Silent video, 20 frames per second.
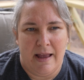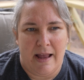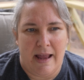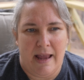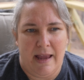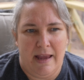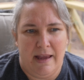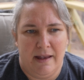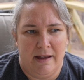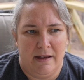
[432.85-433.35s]

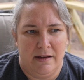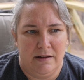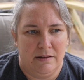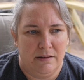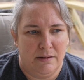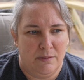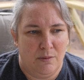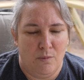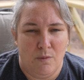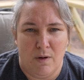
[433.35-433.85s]

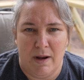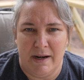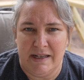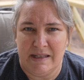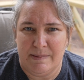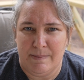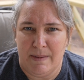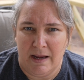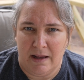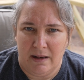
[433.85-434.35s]
And one
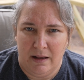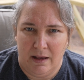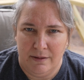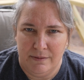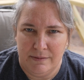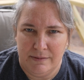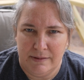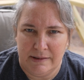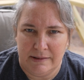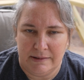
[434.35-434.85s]
is my
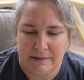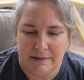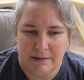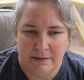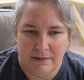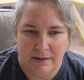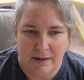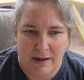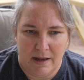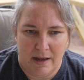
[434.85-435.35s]
clothes
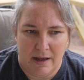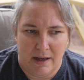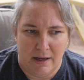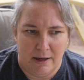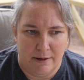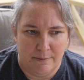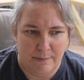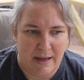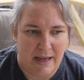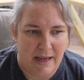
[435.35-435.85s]

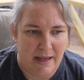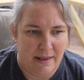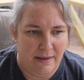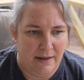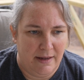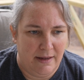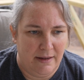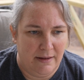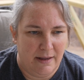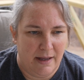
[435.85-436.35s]
um, and
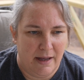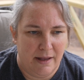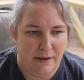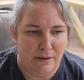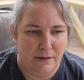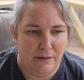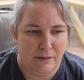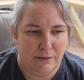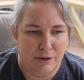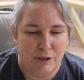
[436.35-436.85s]
the
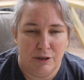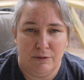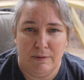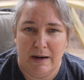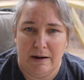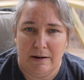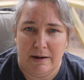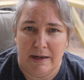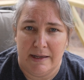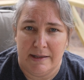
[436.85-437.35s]
other two
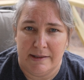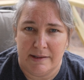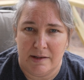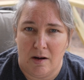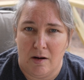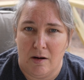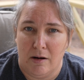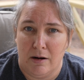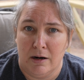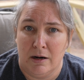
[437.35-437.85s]
areas
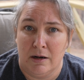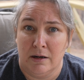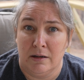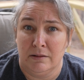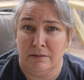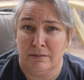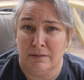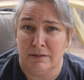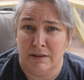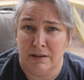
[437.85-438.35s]

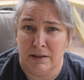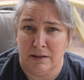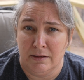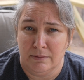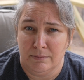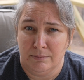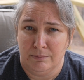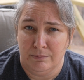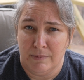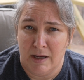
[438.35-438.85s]
are
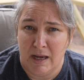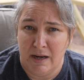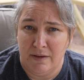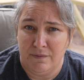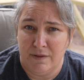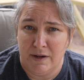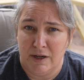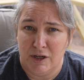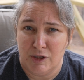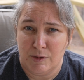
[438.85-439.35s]
the
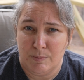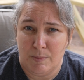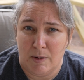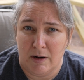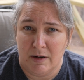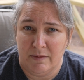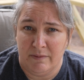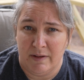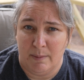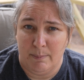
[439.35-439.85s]
unfinished
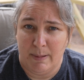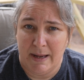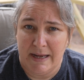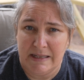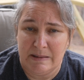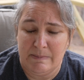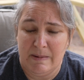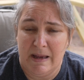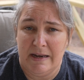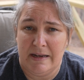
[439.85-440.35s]
part of our
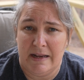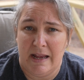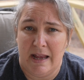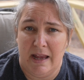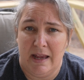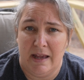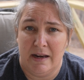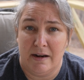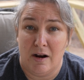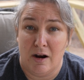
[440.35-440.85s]
basement
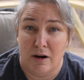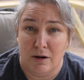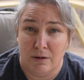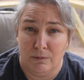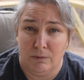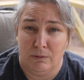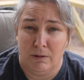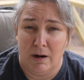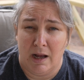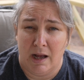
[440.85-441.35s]
and our
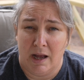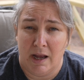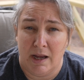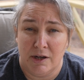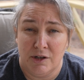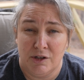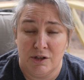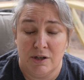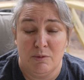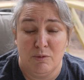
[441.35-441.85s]

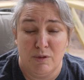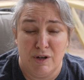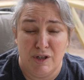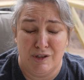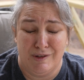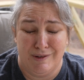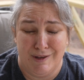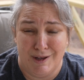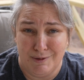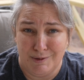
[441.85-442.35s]
garage,
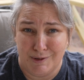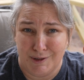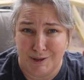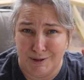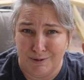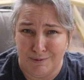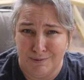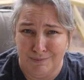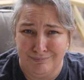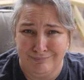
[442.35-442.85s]
which those
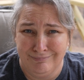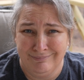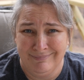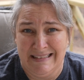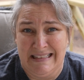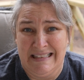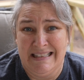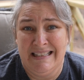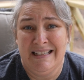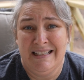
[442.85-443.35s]
two
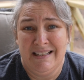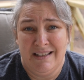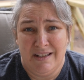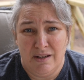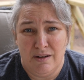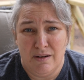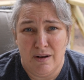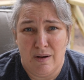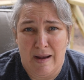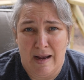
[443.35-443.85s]

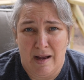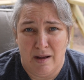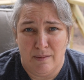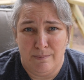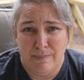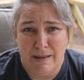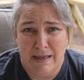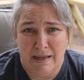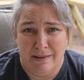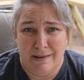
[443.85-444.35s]
you know how
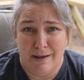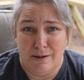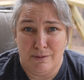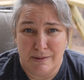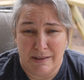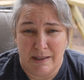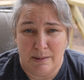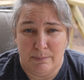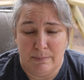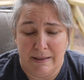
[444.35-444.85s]
big
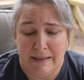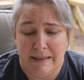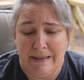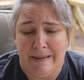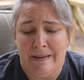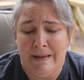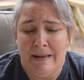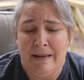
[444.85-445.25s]
those can be.